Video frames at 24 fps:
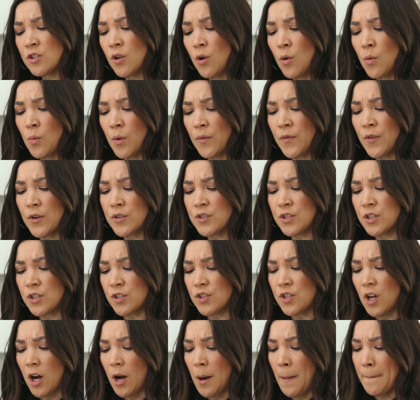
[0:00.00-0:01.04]
So we're first
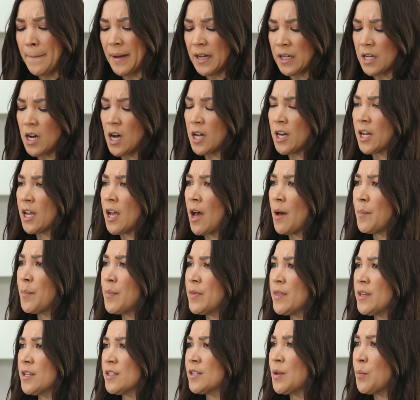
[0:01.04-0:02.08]
gonna start by cutting
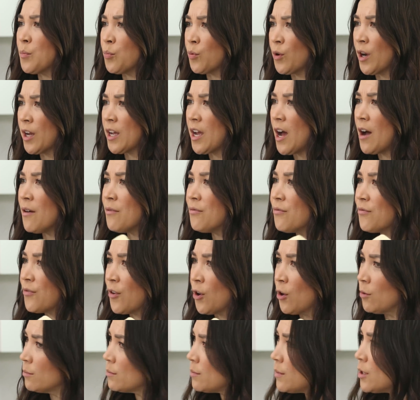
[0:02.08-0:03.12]
up this brick of
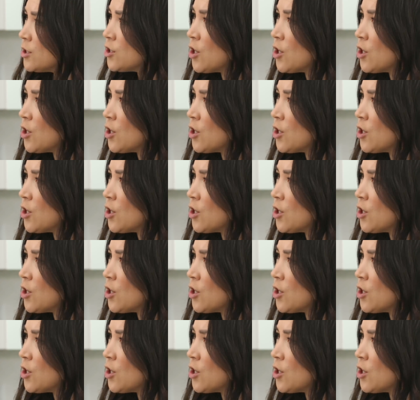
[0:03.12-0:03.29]
firm